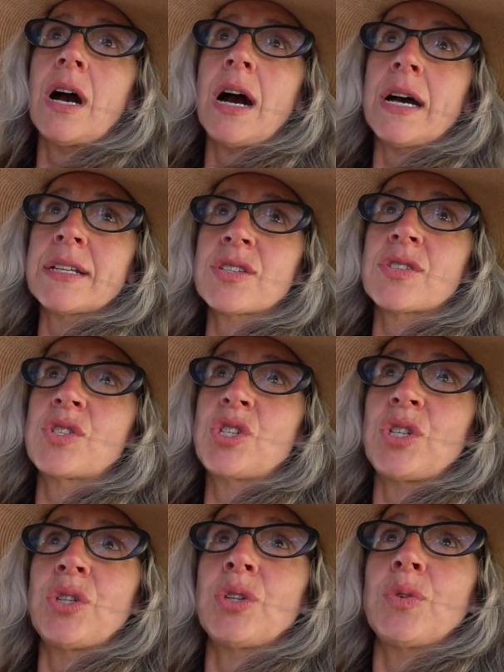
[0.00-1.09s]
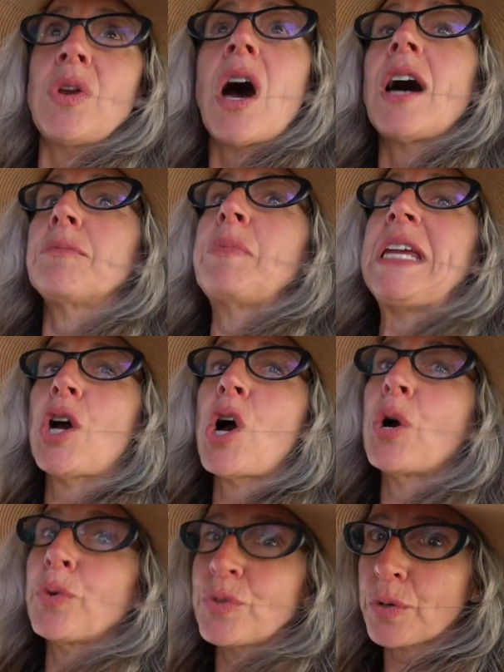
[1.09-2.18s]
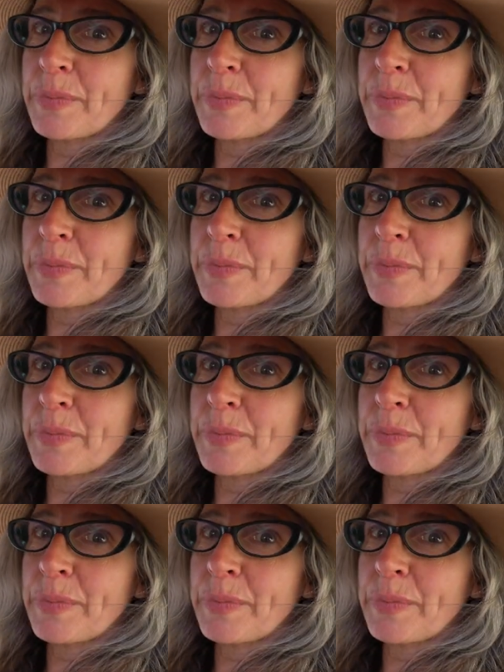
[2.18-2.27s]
us to not be owned or